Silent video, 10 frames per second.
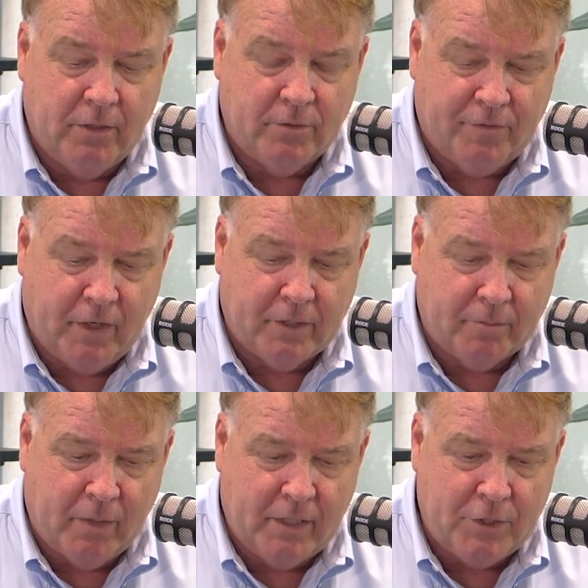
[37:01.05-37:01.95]
It was
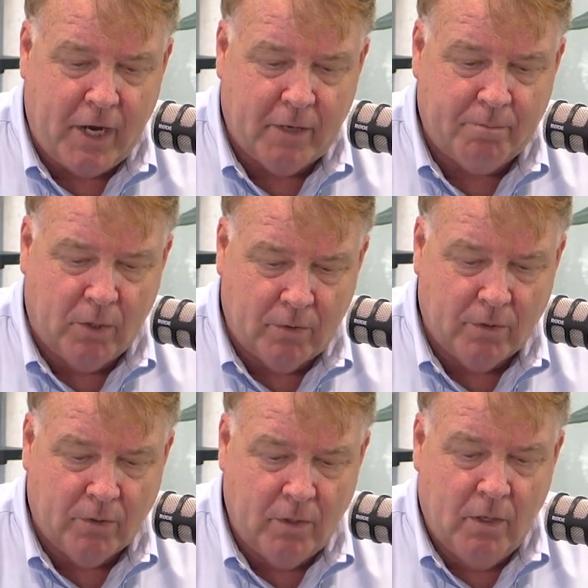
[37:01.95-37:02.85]
founded by Jack
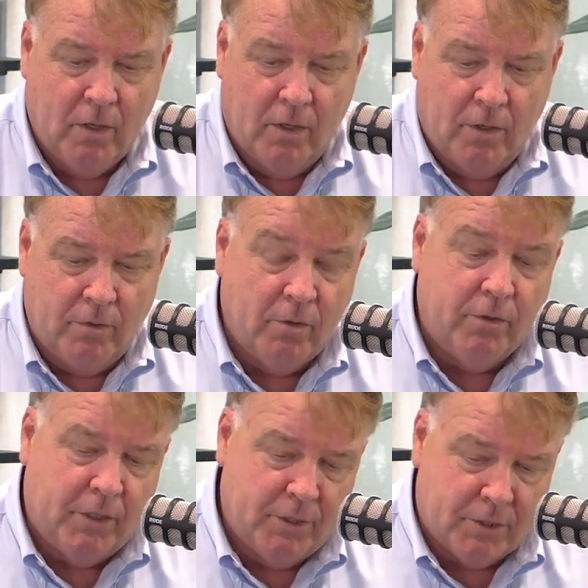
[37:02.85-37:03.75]
Bogle, who
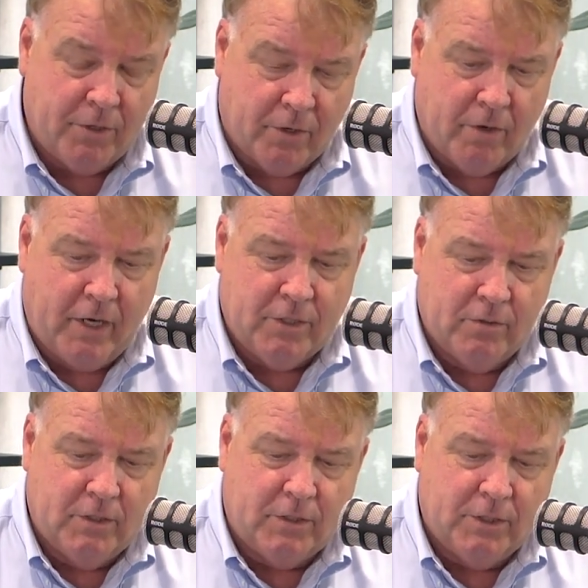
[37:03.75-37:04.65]
wrote his
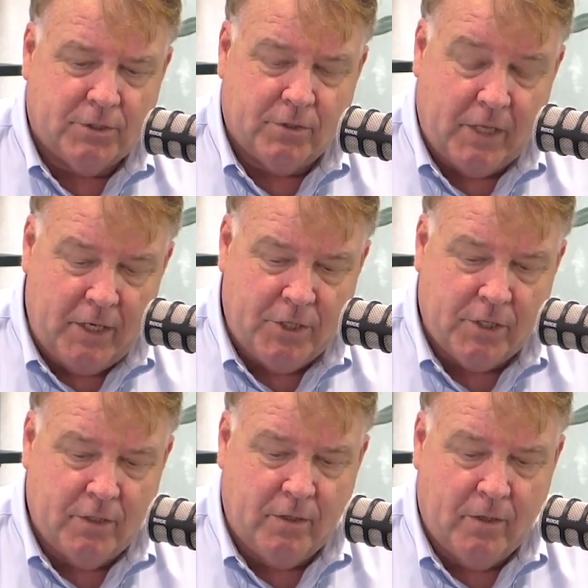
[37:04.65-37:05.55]
undergraduate
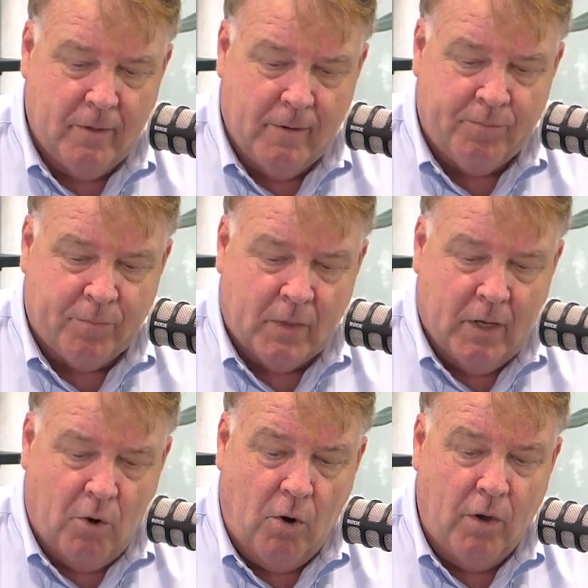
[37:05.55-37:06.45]
dissertation
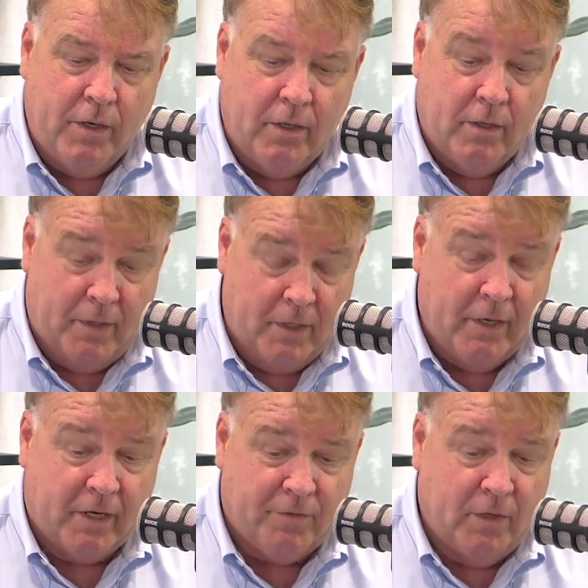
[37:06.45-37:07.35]
on the
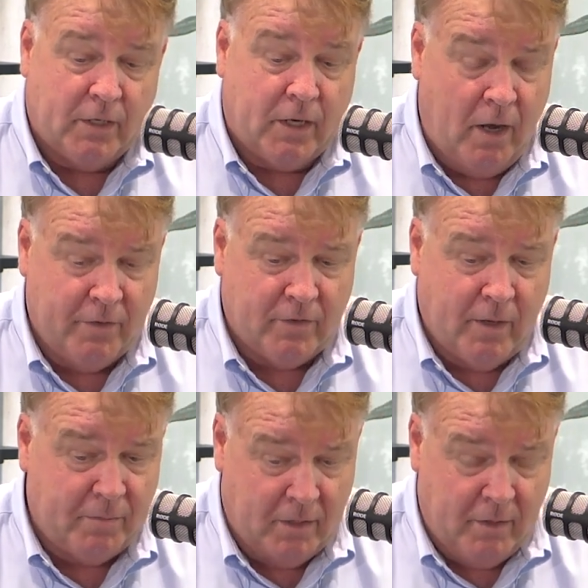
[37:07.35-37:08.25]
index fund
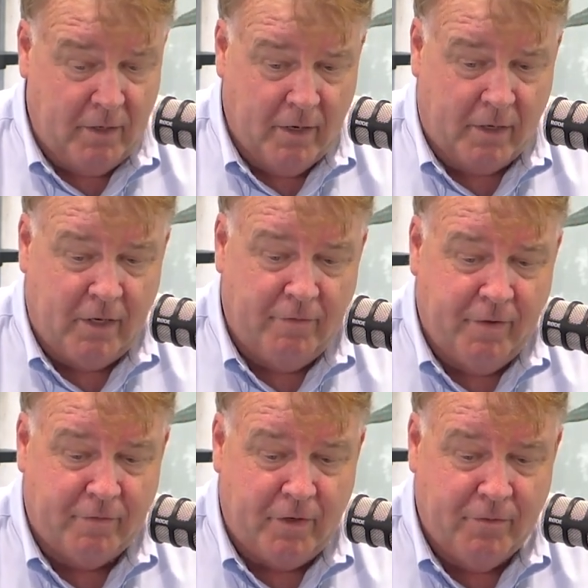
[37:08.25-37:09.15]
concept in
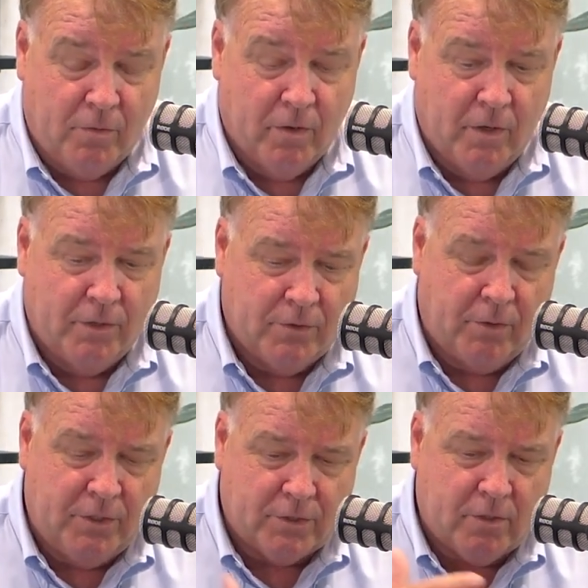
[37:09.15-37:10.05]
1954. And so
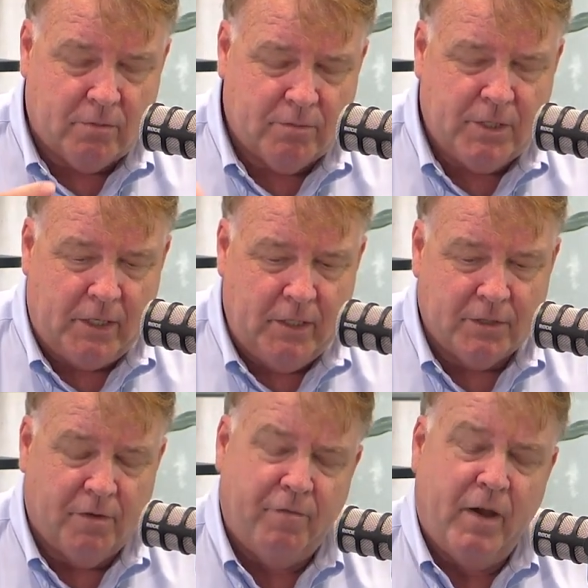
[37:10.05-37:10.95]
he's seen
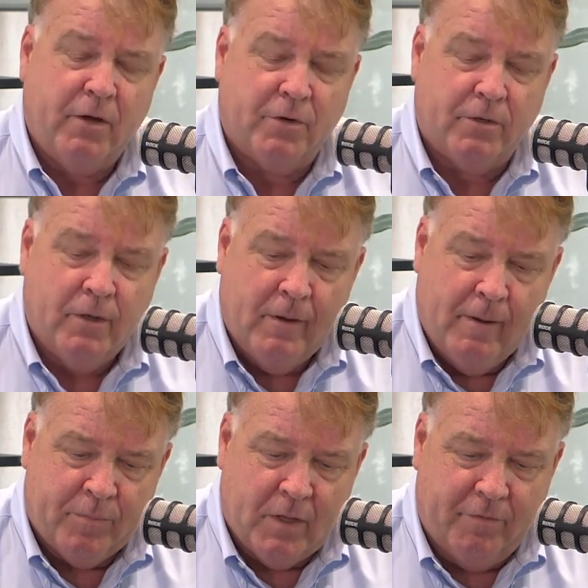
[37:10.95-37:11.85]
as the founder
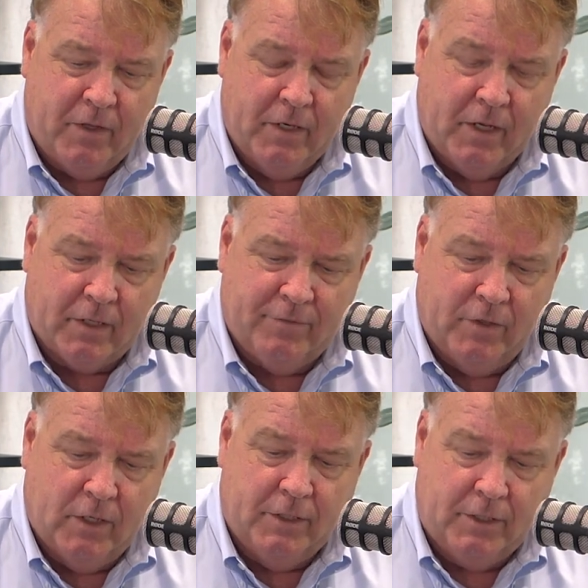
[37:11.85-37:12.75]
of the index
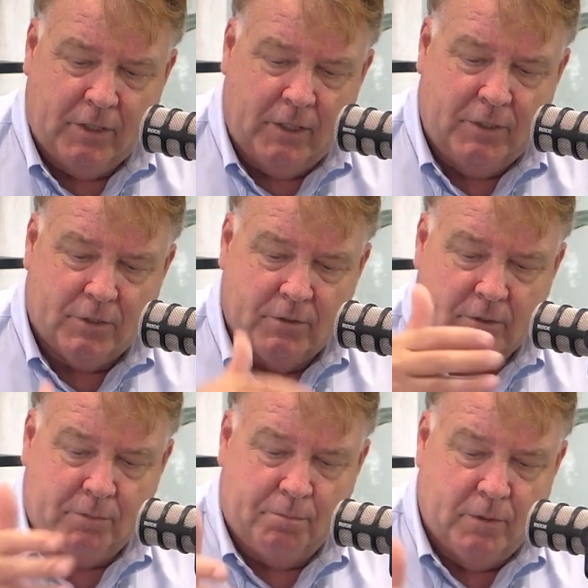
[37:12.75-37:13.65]
fund, and he
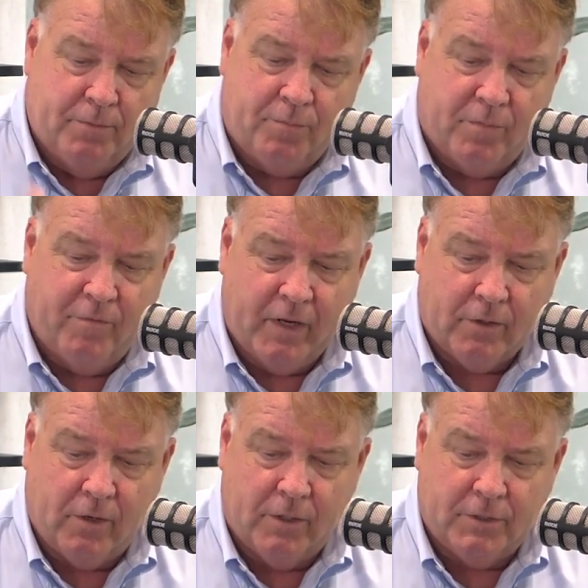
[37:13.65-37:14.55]
certainly put
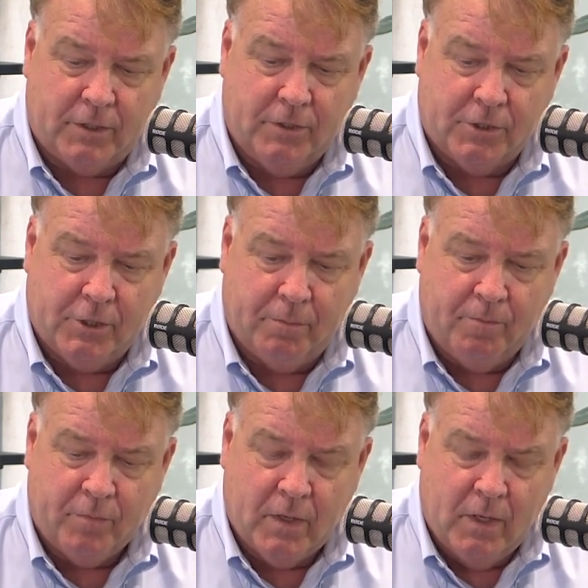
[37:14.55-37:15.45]
Vanguard's leadership